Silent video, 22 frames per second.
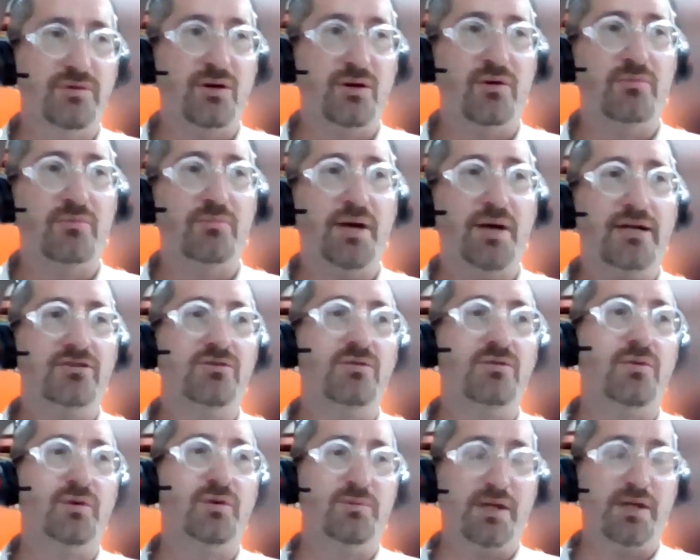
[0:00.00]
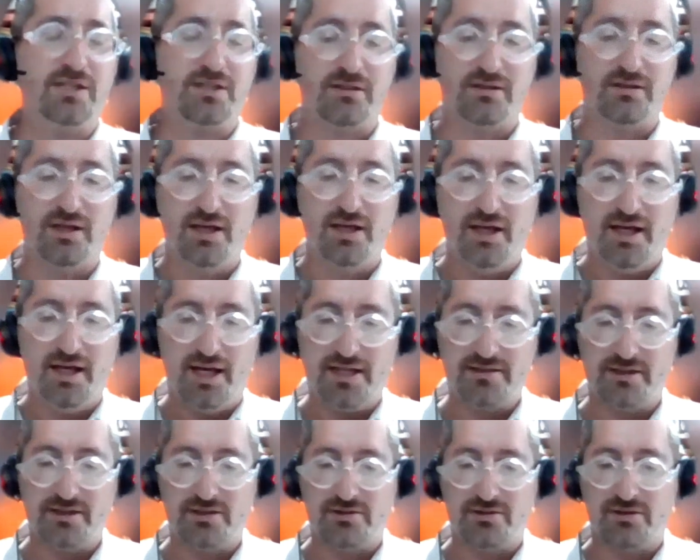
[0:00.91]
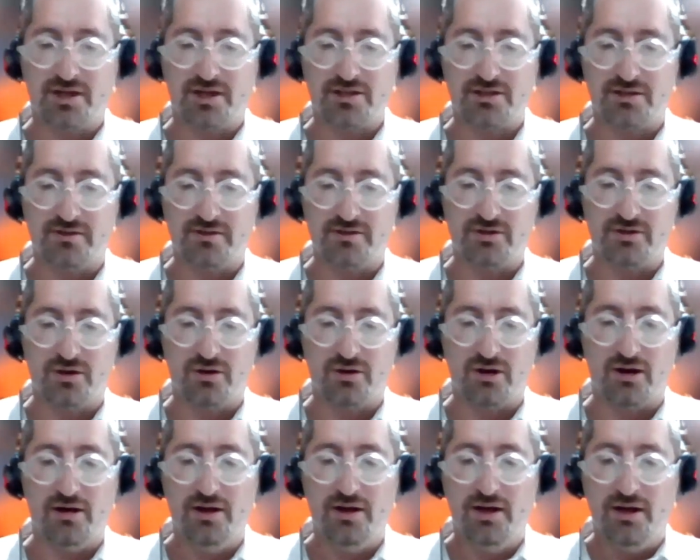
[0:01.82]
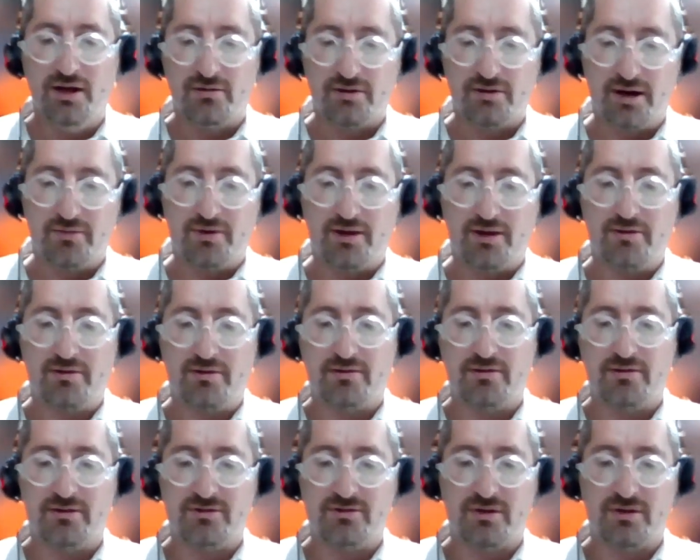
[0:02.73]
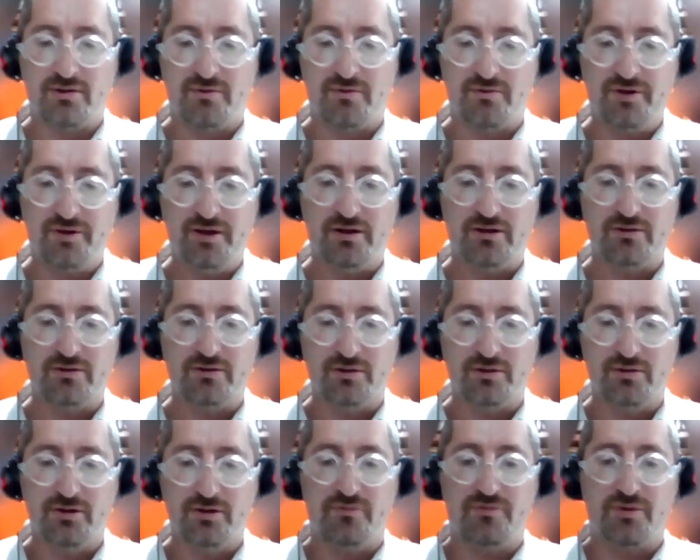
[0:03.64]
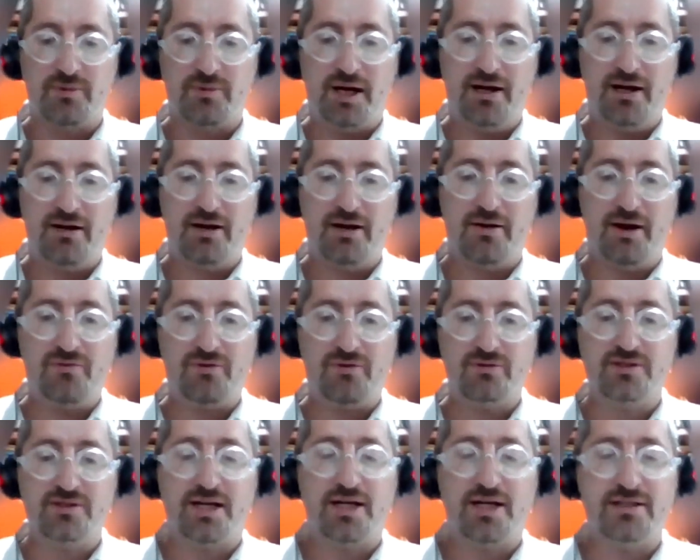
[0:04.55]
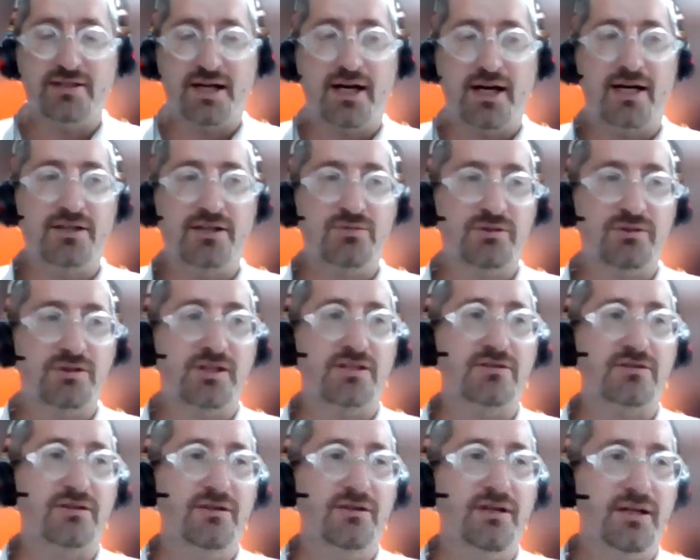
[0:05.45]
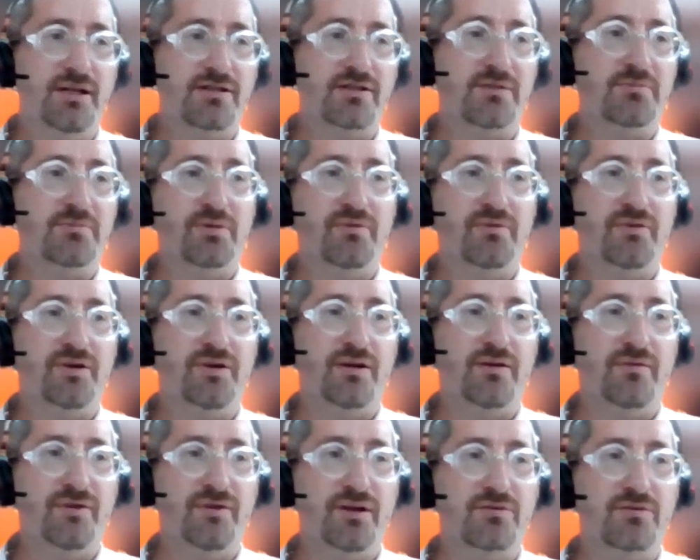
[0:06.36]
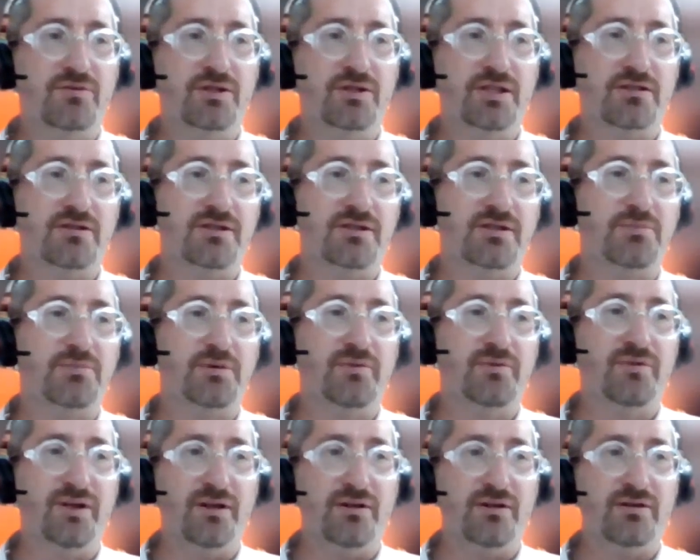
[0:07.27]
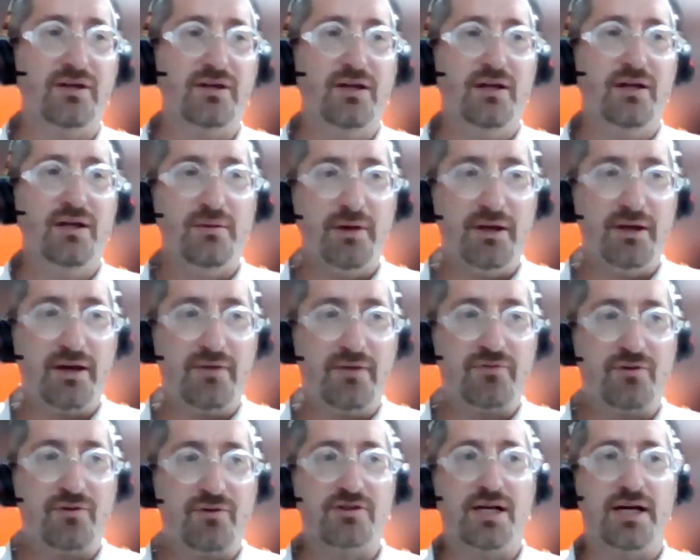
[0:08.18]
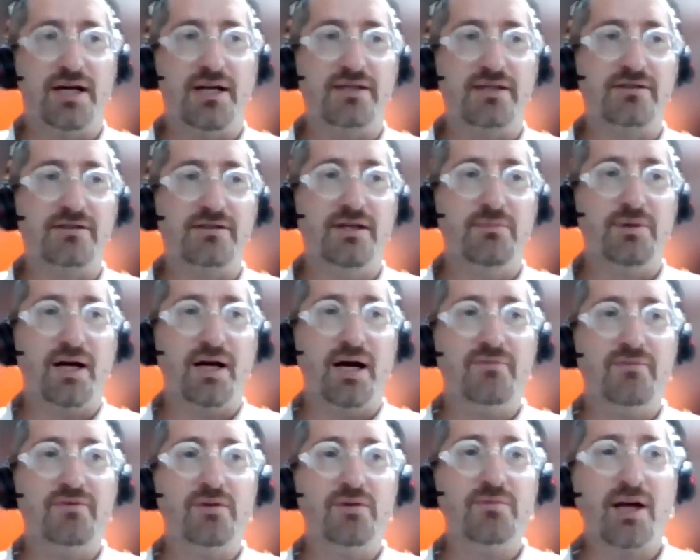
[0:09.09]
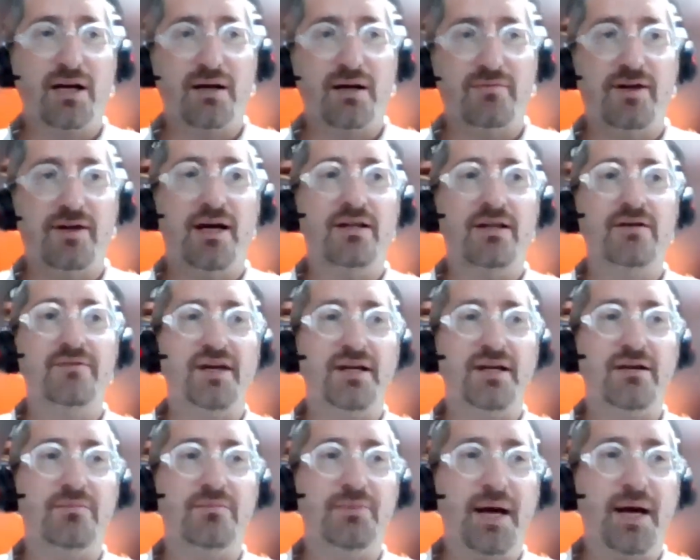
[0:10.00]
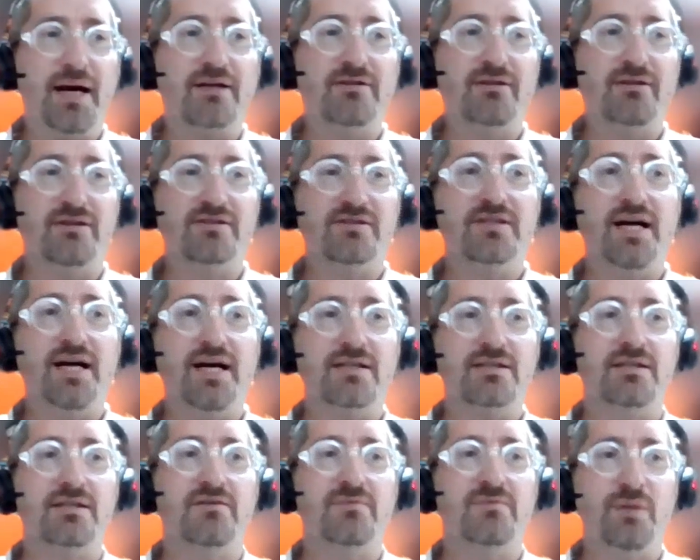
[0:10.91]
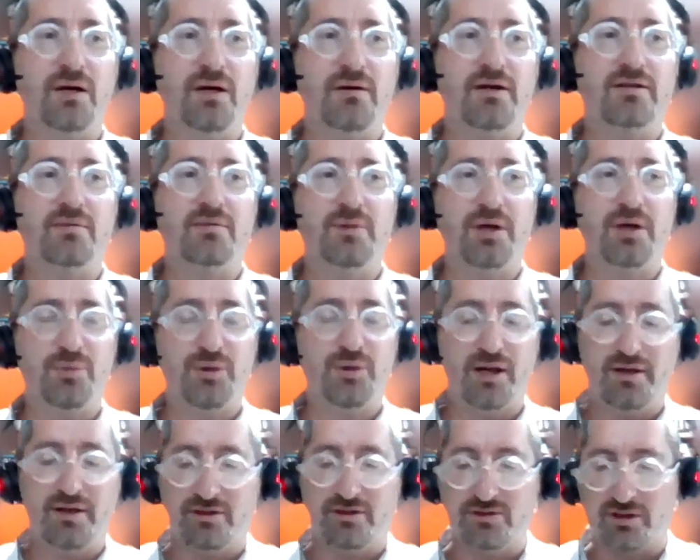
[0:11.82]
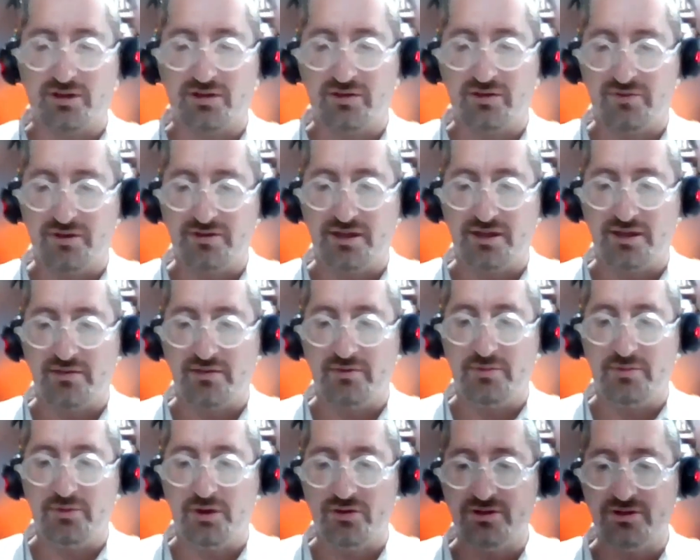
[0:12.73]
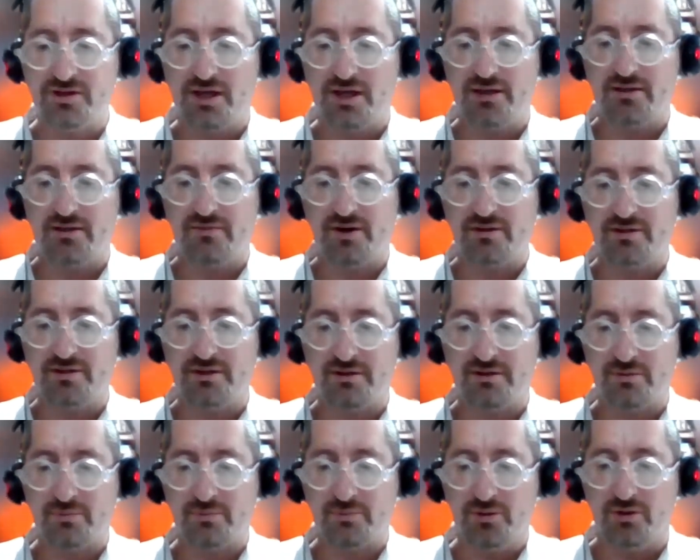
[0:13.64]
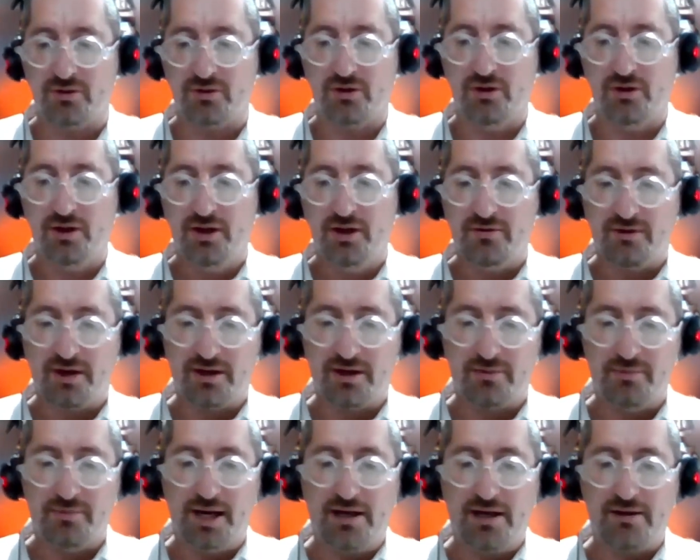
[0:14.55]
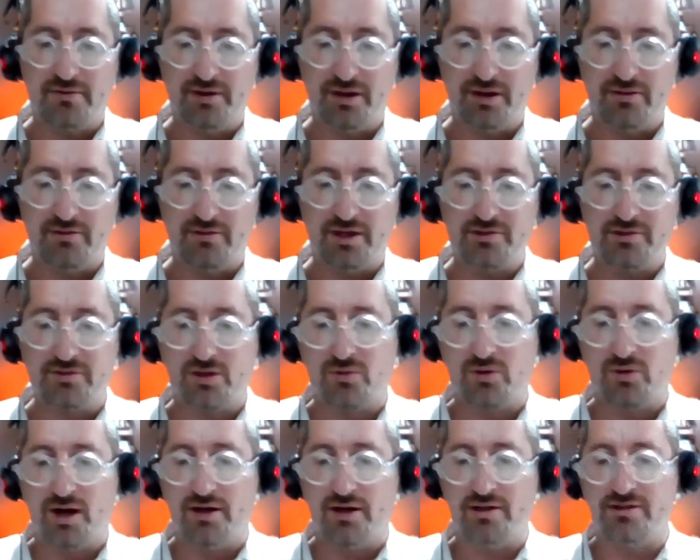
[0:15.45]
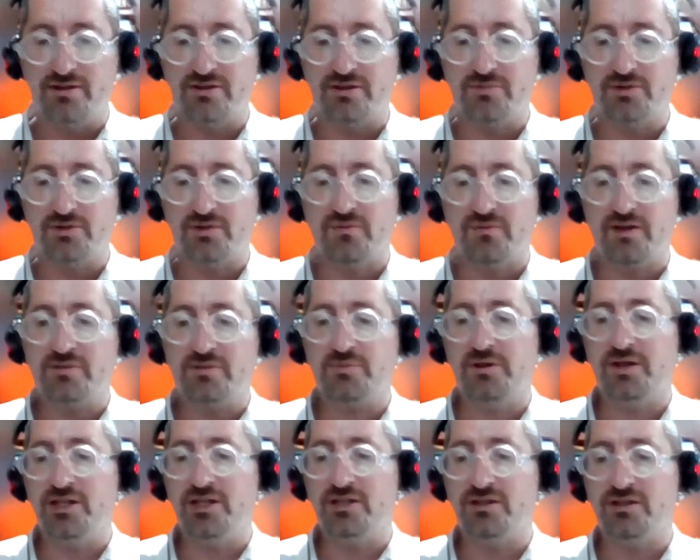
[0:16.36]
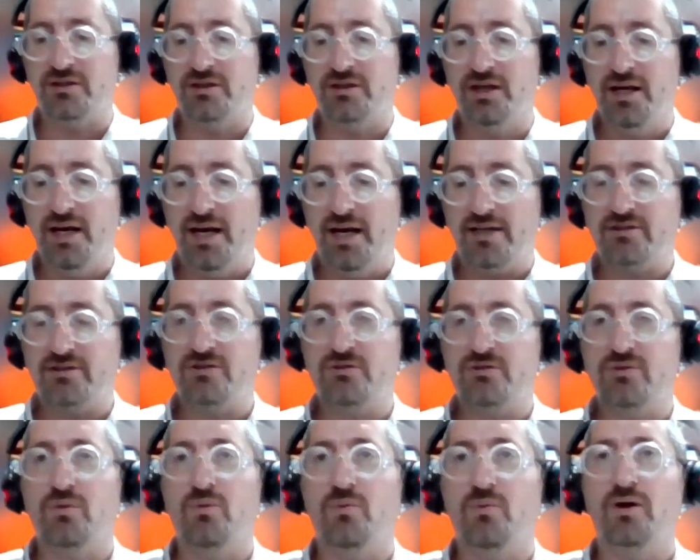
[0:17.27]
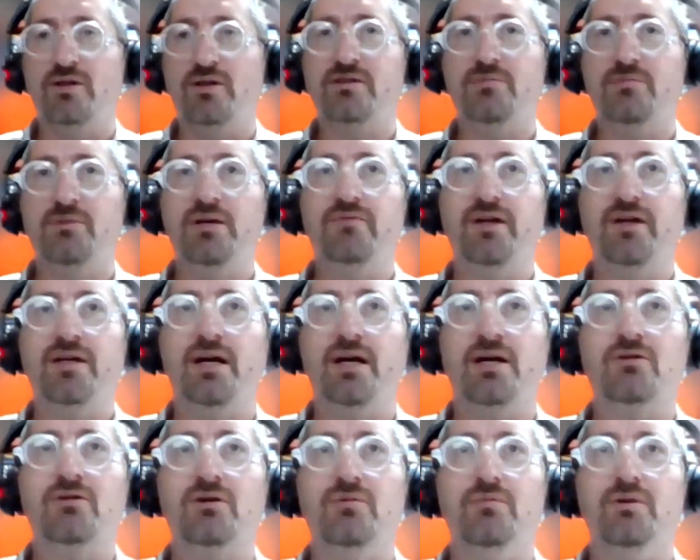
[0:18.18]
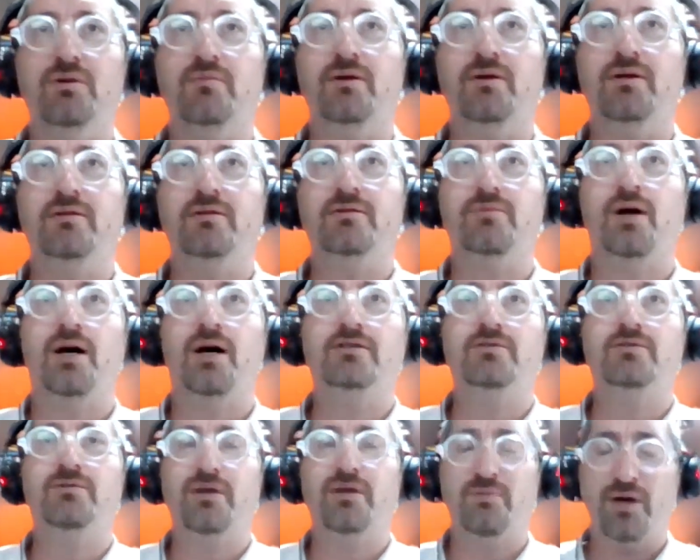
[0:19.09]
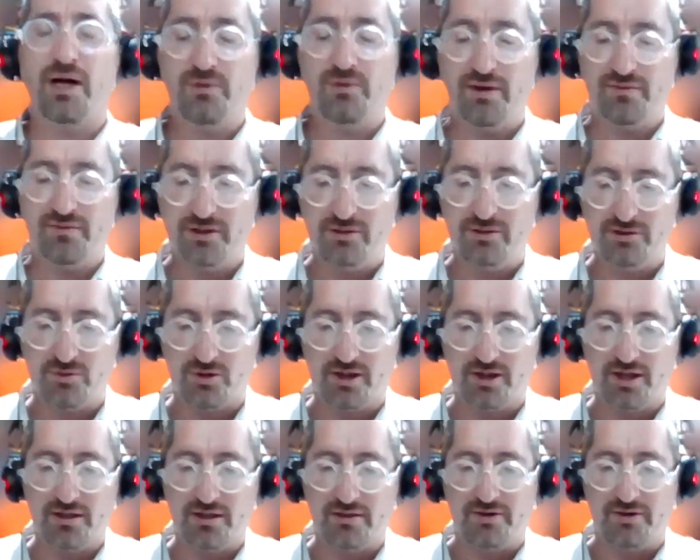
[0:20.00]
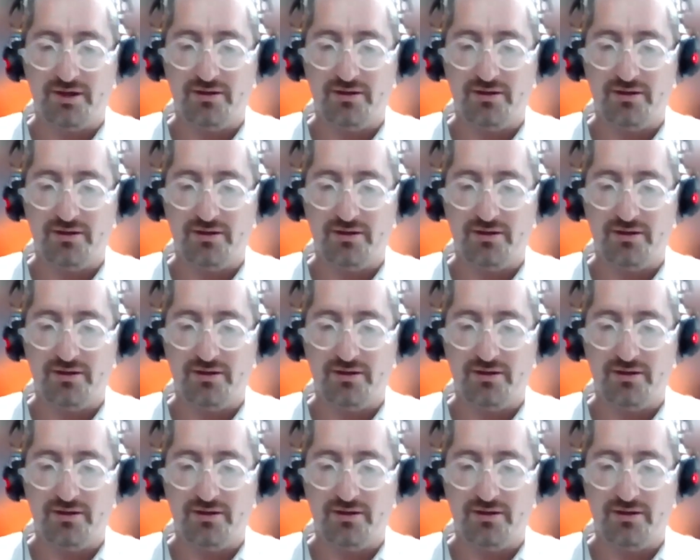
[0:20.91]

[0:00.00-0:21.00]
Going back to what we mentioned as the introduction of the Zohar, right, that the field, from Ephron's eyes, the eyes were just simple, the field was just a simple field in Ephron's eyes. But Avram kind of elevated back to the status of Marat HaMechbelah and the significance that it calls out, the Varzach Beur, right? The matter nonetheless requires some sort of explanation as to what does it mean, Vayakum? I mean, why we have to use the word